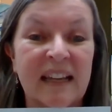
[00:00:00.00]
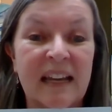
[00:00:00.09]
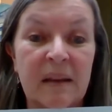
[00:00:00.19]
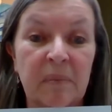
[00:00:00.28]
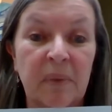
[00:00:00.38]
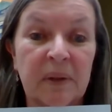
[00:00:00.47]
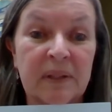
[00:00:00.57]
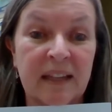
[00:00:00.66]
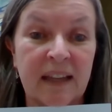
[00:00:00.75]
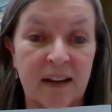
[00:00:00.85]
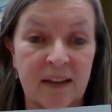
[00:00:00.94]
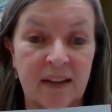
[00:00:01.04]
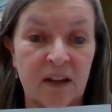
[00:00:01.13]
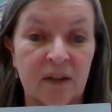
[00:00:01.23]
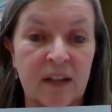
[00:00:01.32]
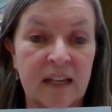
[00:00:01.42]
Hidden birds in there that
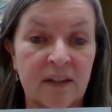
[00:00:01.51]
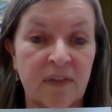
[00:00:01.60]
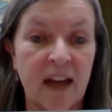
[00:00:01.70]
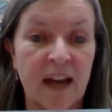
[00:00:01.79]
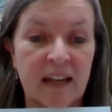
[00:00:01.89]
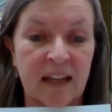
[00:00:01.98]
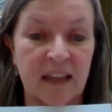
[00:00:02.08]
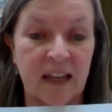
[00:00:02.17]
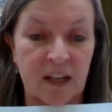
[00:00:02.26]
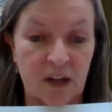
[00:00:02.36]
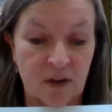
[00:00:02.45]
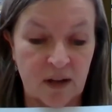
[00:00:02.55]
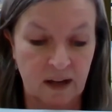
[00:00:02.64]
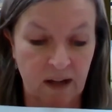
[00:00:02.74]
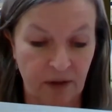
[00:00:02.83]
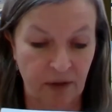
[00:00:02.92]
you need to find, and then you can
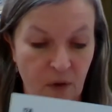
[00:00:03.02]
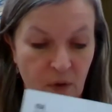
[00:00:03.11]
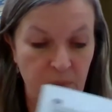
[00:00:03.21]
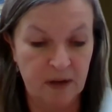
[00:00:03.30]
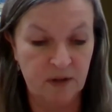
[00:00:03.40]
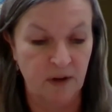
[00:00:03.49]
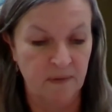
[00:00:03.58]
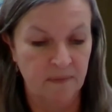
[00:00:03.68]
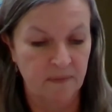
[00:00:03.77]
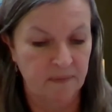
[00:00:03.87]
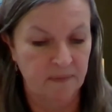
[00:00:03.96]
color the whole picture.